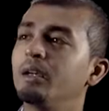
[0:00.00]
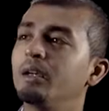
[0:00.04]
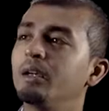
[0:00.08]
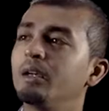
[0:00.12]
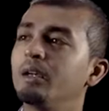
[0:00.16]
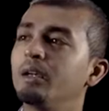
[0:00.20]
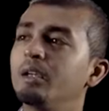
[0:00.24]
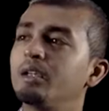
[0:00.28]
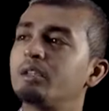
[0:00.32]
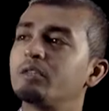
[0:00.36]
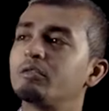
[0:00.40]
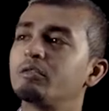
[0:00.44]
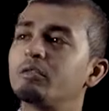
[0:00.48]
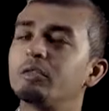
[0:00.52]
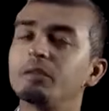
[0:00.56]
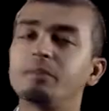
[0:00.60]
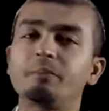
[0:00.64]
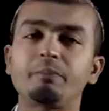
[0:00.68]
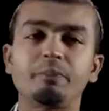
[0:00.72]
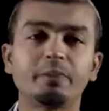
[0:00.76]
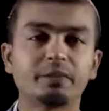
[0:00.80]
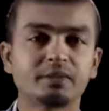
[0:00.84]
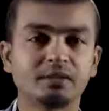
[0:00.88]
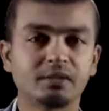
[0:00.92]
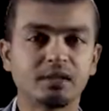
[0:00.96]
it
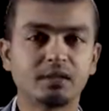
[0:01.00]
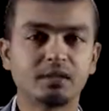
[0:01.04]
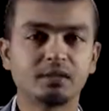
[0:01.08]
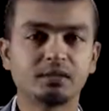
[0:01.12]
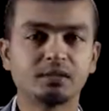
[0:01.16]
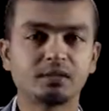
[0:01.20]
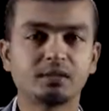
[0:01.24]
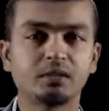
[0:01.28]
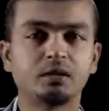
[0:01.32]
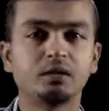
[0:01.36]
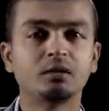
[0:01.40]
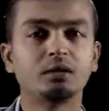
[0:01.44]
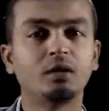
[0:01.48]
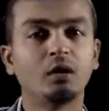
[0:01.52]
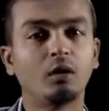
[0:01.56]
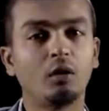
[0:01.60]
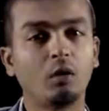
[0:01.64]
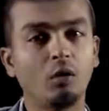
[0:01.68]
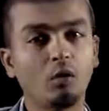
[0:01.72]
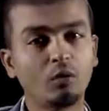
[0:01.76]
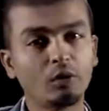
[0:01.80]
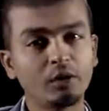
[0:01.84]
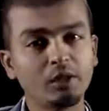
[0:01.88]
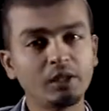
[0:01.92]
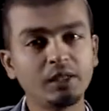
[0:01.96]
represents the
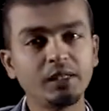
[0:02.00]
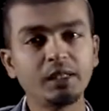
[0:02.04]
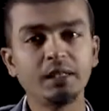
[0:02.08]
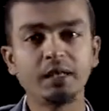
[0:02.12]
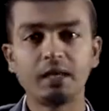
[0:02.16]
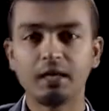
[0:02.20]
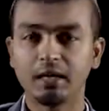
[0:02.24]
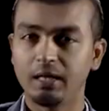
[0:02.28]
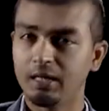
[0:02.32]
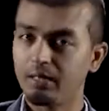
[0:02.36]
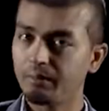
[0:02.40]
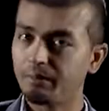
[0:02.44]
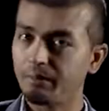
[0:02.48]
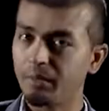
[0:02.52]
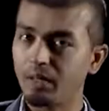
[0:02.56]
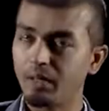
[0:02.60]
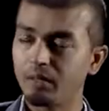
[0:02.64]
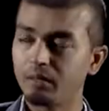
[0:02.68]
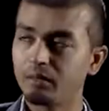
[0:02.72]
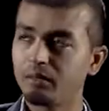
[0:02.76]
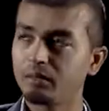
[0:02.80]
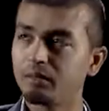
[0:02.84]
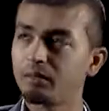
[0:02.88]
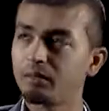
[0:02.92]
only A part,